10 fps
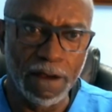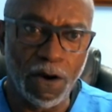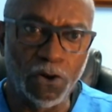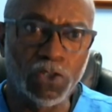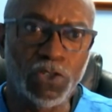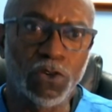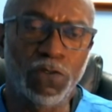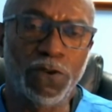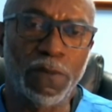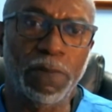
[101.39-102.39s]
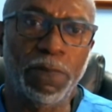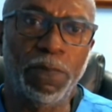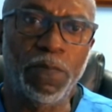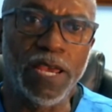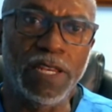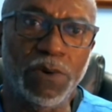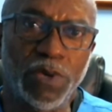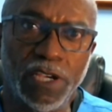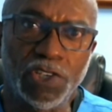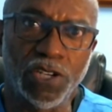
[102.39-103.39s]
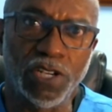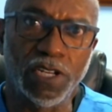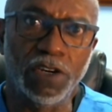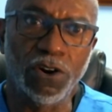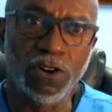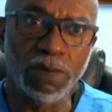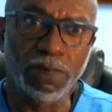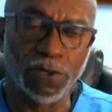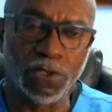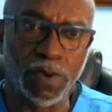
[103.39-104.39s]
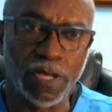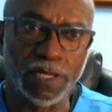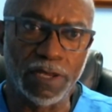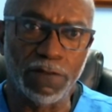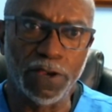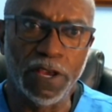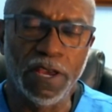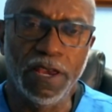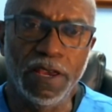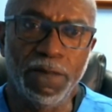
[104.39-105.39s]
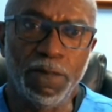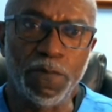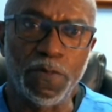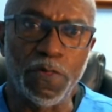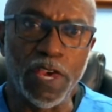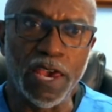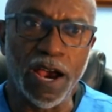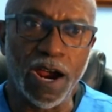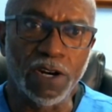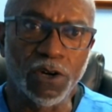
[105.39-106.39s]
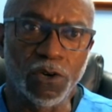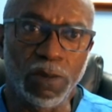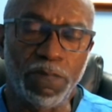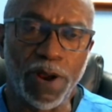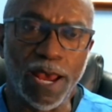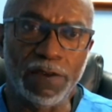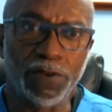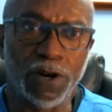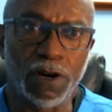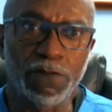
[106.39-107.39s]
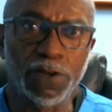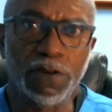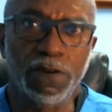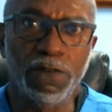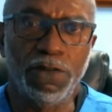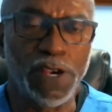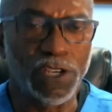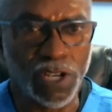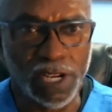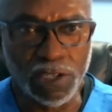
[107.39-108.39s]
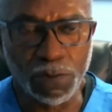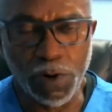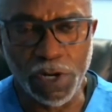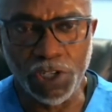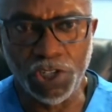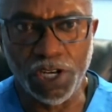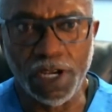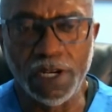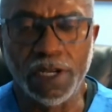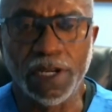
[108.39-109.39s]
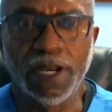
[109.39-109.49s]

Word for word: Also, from an educational and learning perspective, they are now deprived of facial expression